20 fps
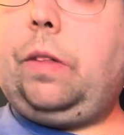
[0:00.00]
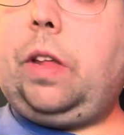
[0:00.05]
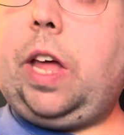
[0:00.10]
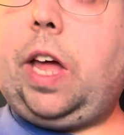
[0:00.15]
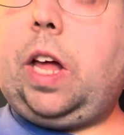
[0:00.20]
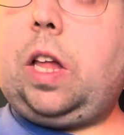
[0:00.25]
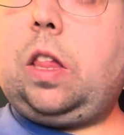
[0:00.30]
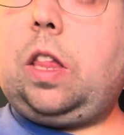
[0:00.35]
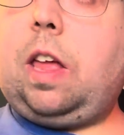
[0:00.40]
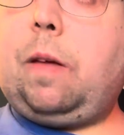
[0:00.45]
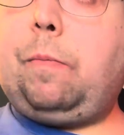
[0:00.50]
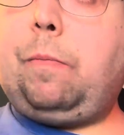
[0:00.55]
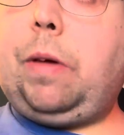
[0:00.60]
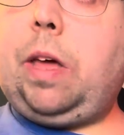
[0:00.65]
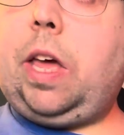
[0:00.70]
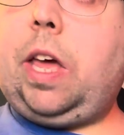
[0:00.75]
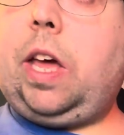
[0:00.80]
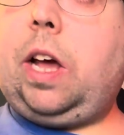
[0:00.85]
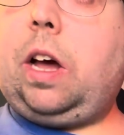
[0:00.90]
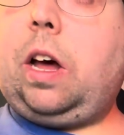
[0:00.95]
Except
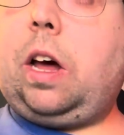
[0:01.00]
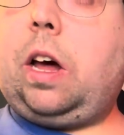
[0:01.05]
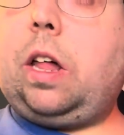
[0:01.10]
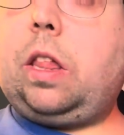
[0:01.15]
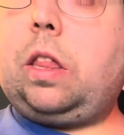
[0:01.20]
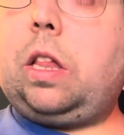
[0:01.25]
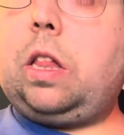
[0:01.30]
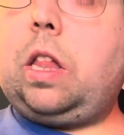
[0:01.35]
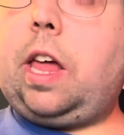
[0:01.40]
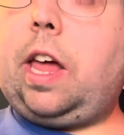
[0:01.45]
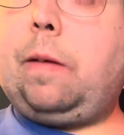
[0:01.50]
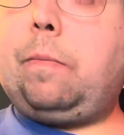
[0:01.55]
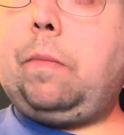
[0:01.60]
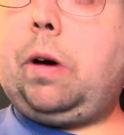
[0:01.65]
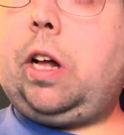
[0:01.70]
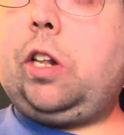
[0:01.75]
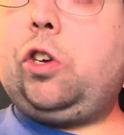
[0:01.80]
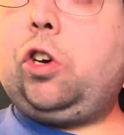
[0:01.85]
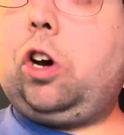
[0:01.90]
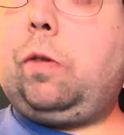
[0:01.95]
being asked to take
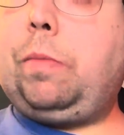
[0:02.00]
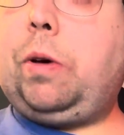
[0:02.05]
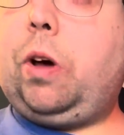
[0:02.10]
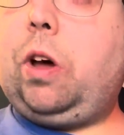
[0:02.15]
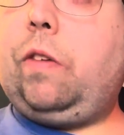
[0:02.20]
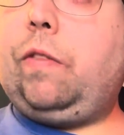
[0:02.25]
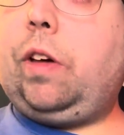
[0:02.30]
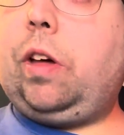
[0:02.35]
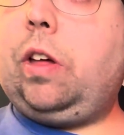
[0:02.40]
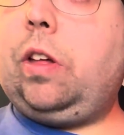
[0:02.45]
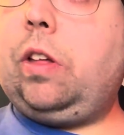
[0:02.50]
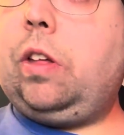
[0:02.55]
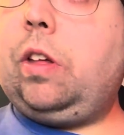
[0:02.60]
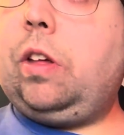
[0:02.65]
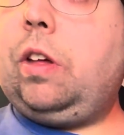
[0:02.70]
my job over,